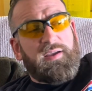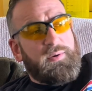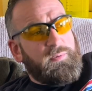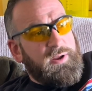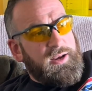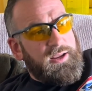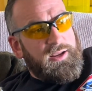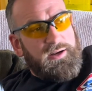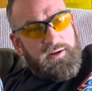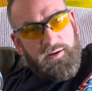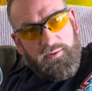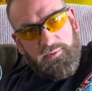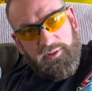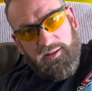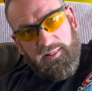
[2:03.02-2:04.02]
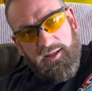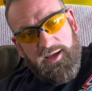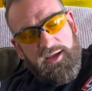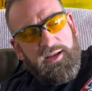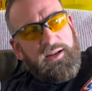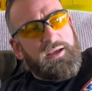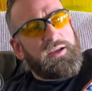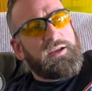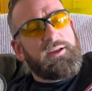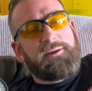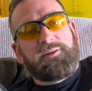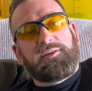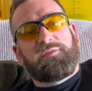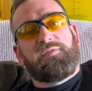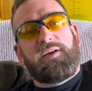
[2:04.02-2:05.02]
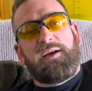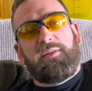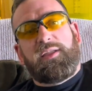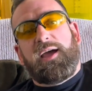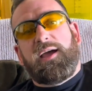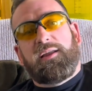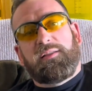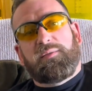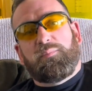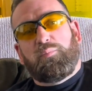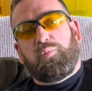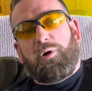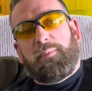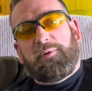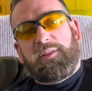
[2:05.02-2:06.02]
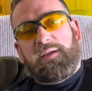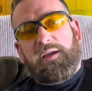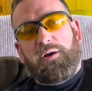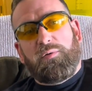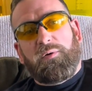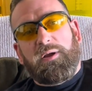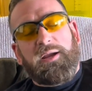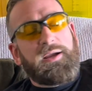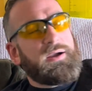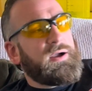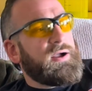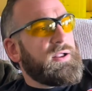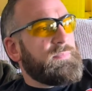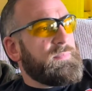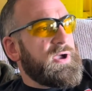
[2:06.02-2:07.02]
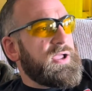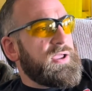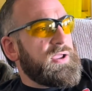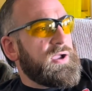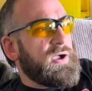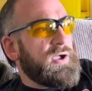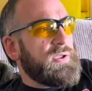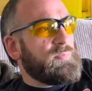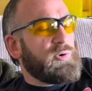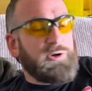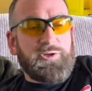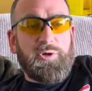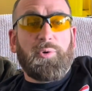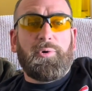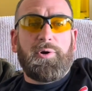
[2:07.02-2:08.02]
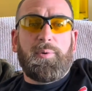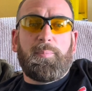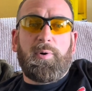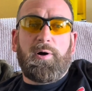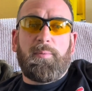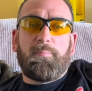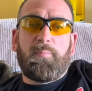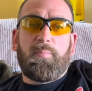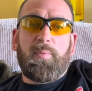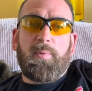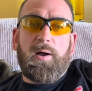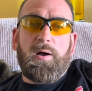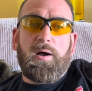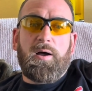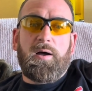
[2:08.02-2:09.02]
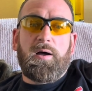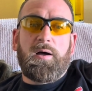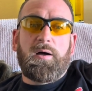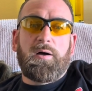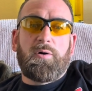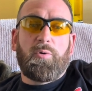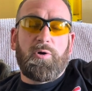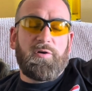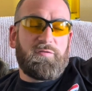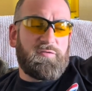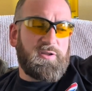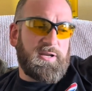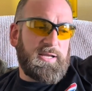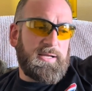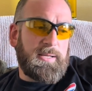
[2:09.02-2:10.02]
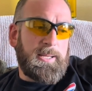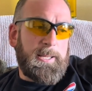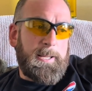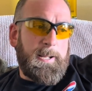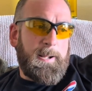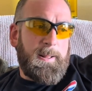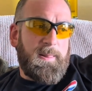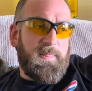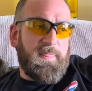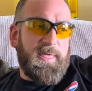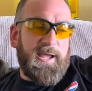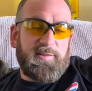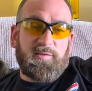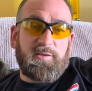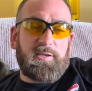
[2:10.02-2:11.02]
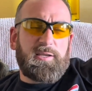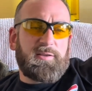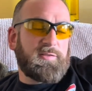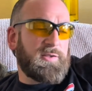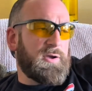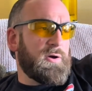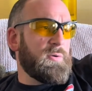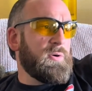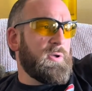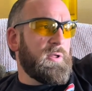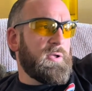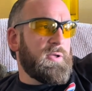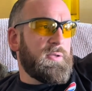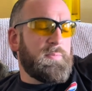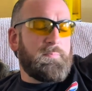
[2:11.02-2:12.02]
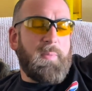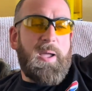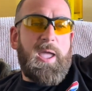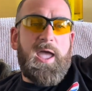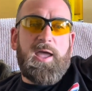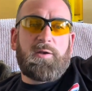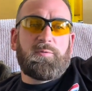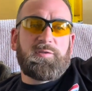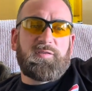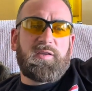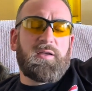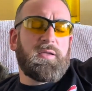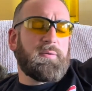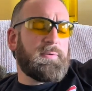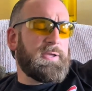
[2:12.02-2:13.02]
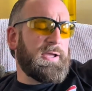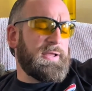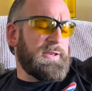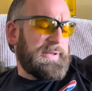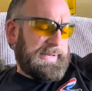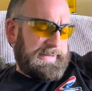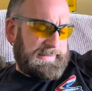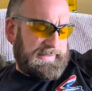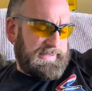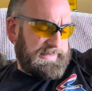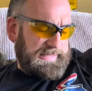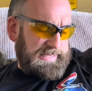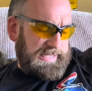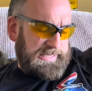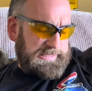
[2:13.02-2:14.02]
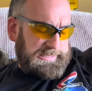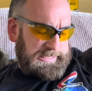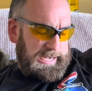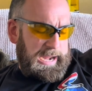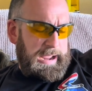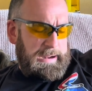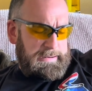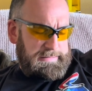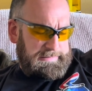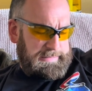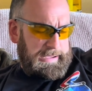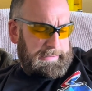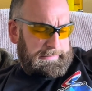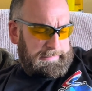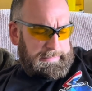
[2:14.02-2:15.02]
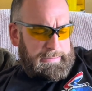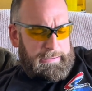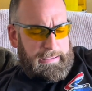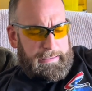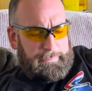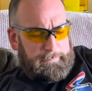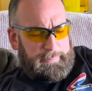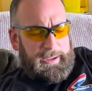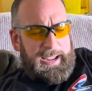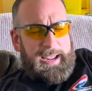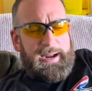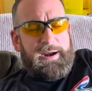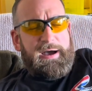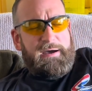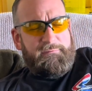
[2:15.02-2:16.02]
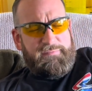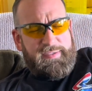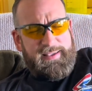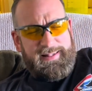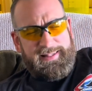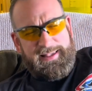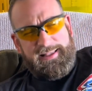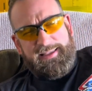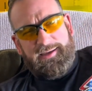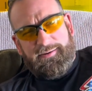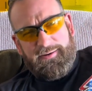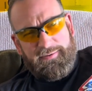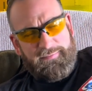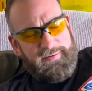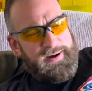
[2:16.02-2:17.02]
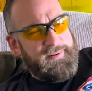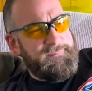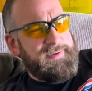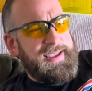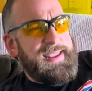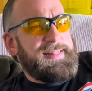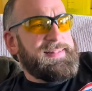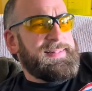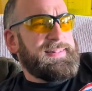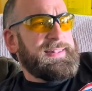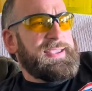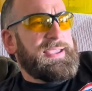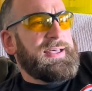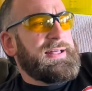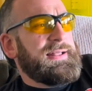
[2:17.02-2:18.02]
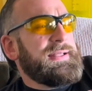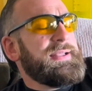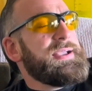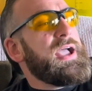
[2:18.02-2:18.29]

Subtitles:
I went in with the light and just found that probably the O-ring on my high pressure oil pump, oil fitting, that's leaking. So my head was telling me I needed to take the engine out, take the oil pan off, and do a rear main seal.